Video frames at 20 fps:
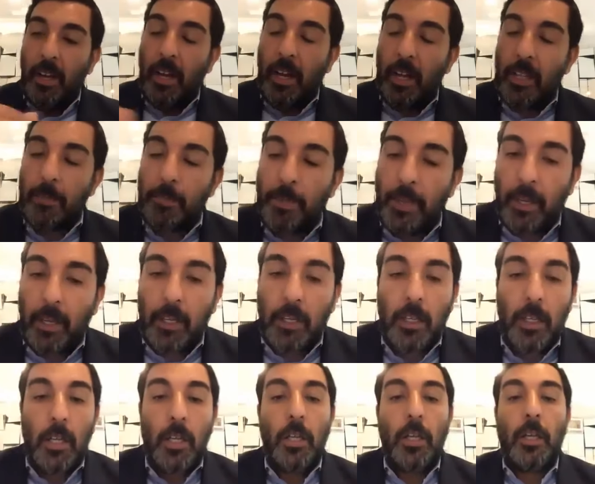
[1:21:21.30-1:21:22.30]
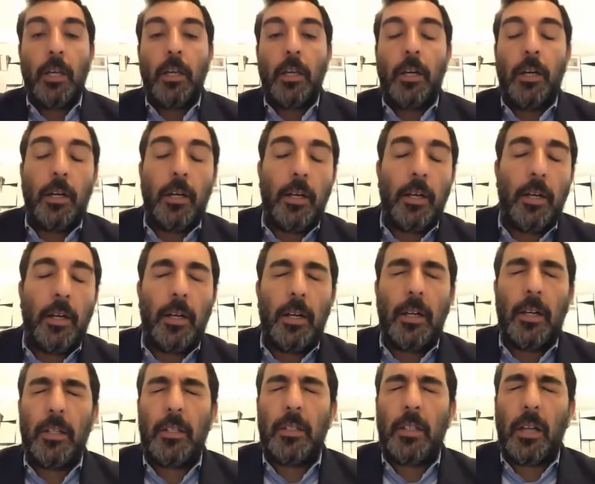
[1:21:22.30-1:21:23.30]
on Perik
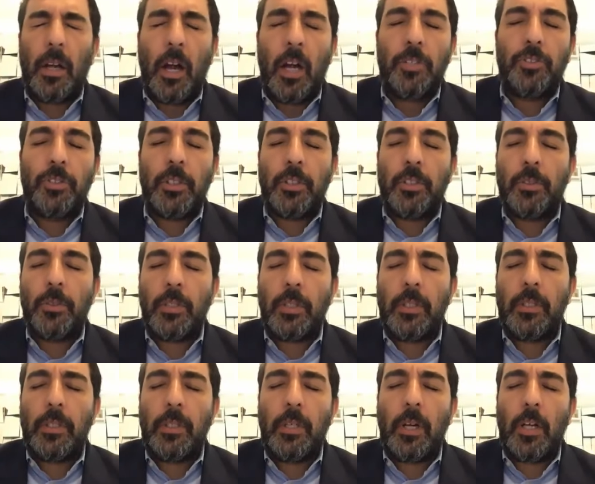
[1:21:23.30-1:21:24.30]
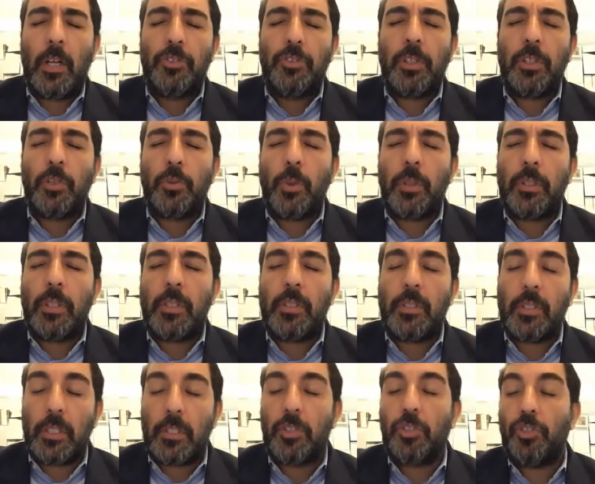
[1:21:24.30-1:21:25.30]
uh, 100 and, the
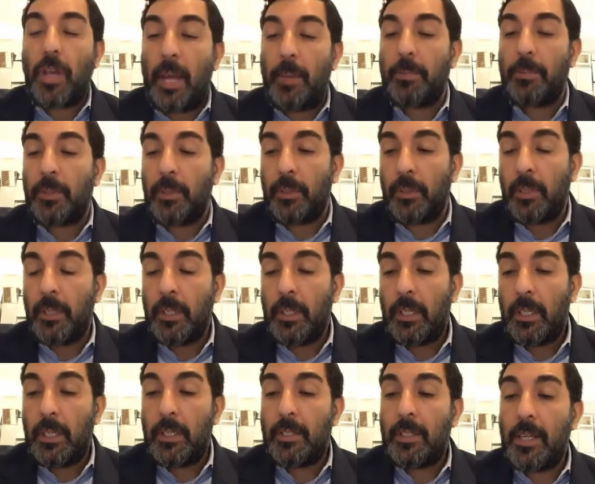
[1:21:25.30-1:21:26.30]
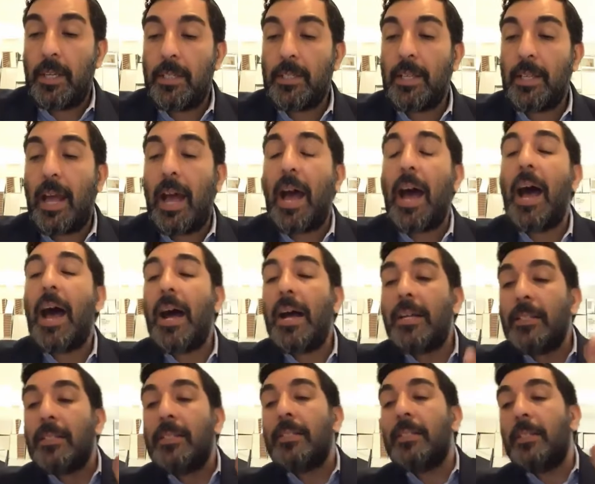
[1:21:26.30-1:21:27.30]
126th chapter. It says,
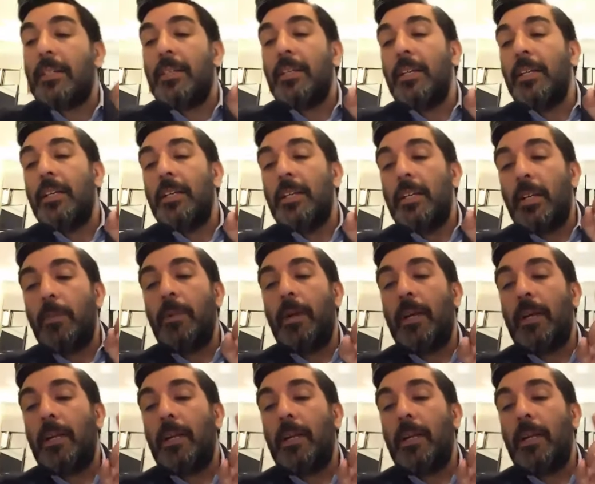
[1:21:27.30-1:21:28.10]
"As Then